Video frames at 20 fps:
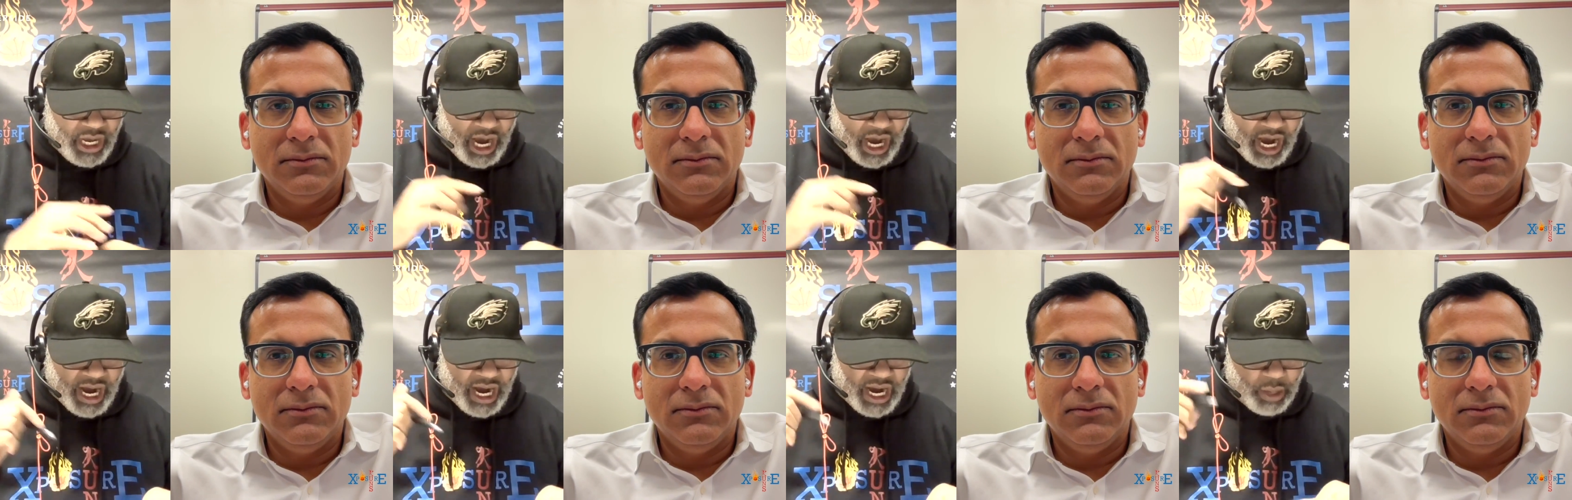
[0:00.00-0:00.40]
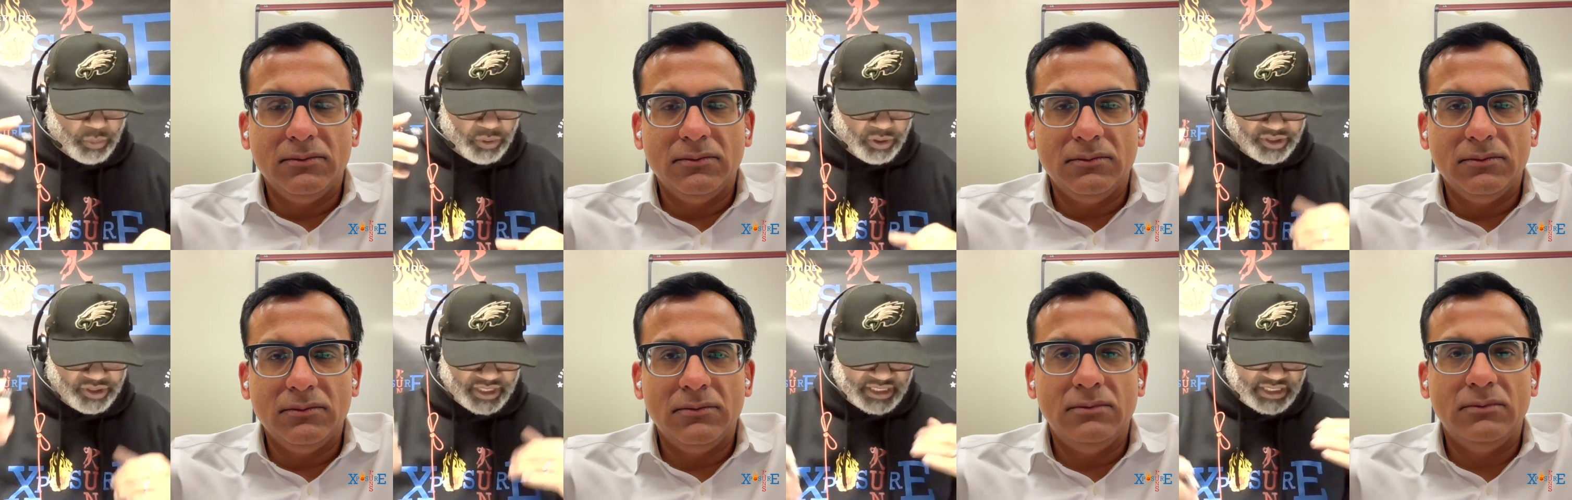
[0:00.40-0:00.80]
Speaker 1: Uh,
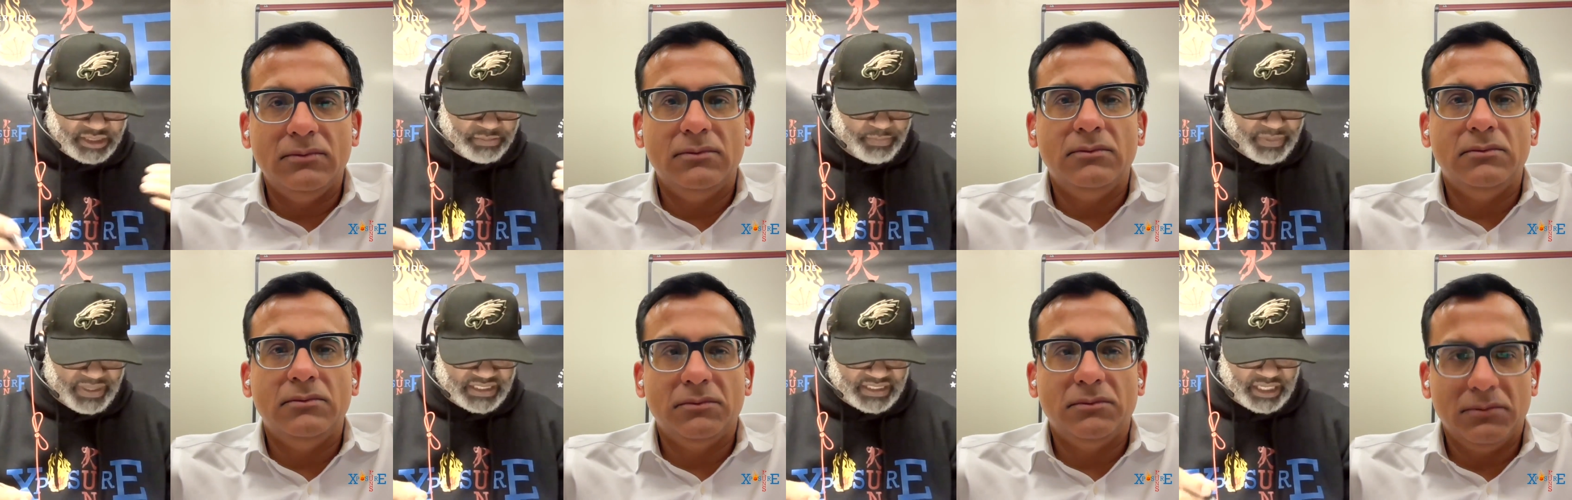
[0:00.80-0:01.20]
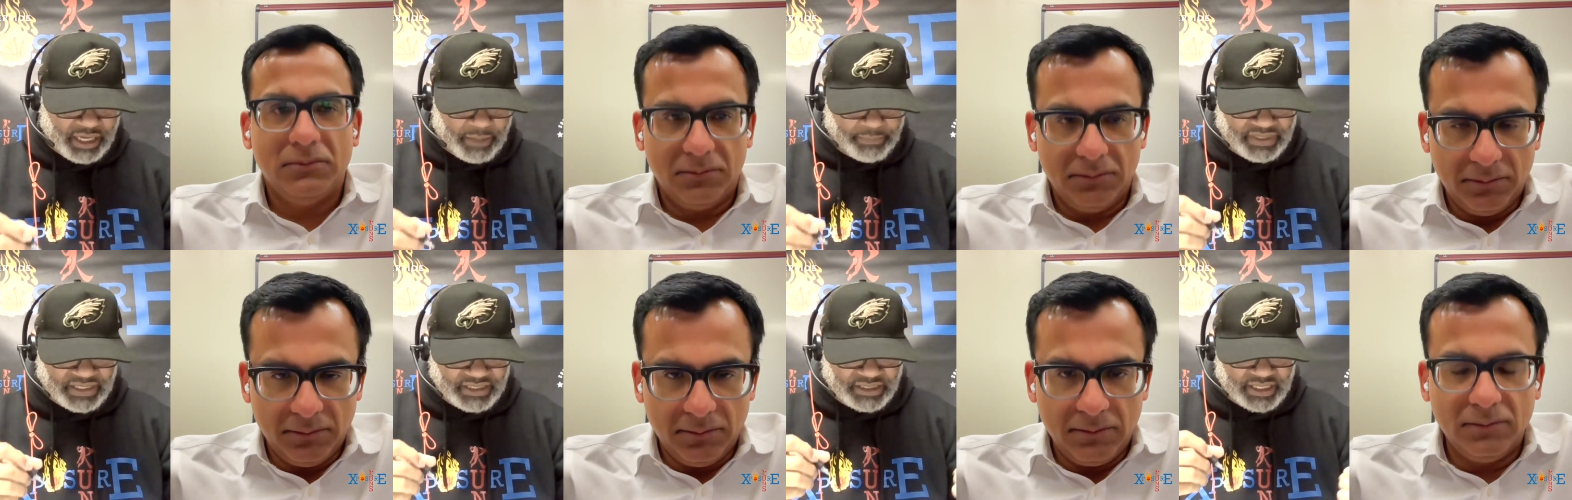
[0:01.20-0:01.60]
will this be
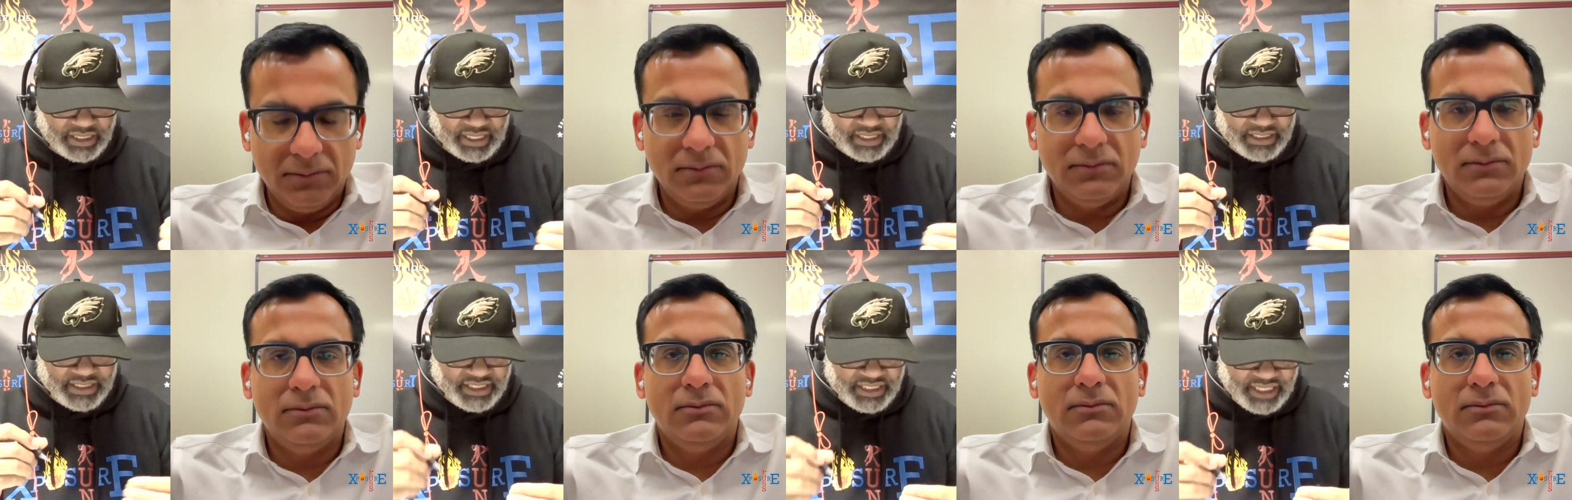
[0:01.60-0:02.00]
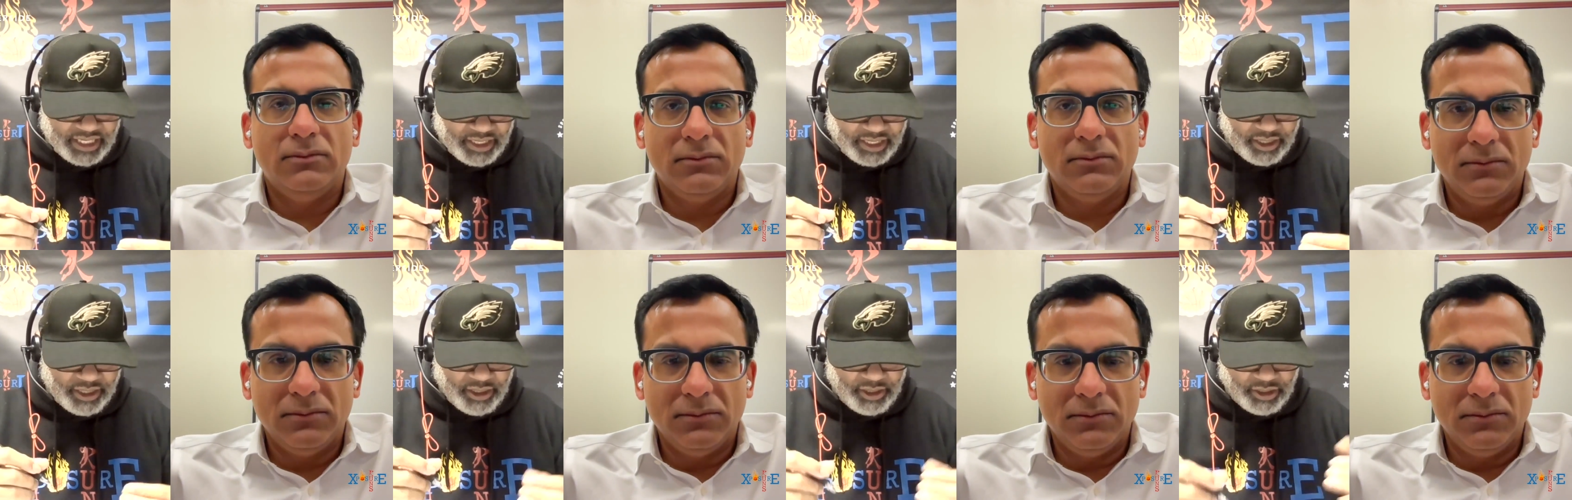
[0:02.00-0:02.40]
something to
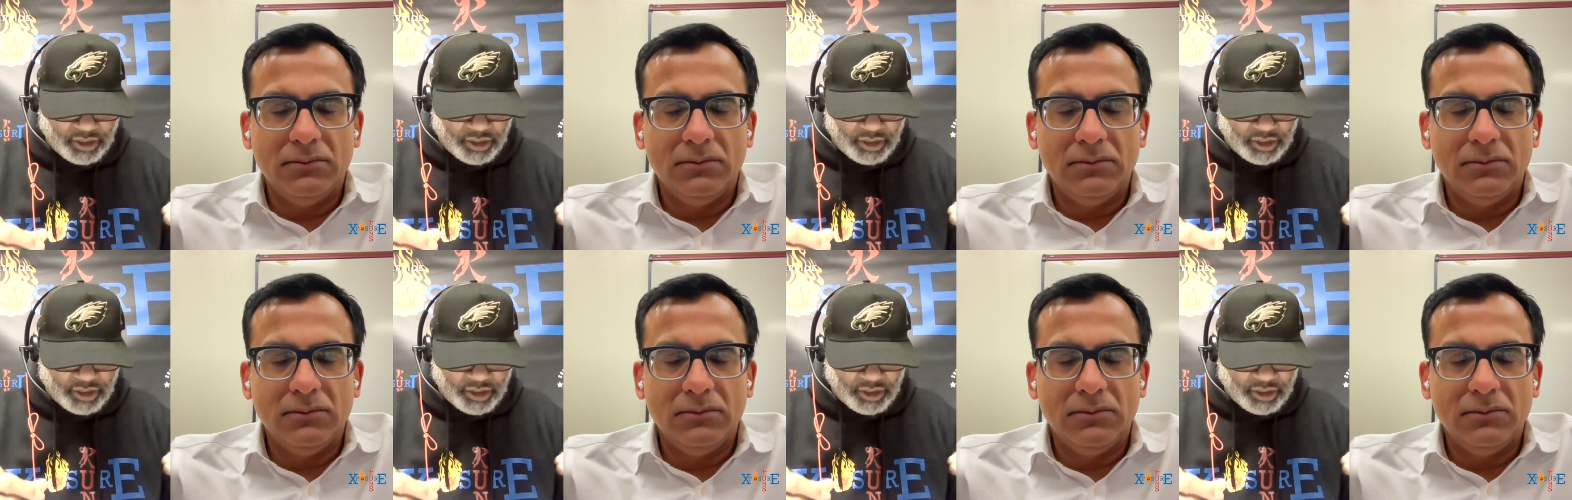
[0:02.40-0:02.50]
consider,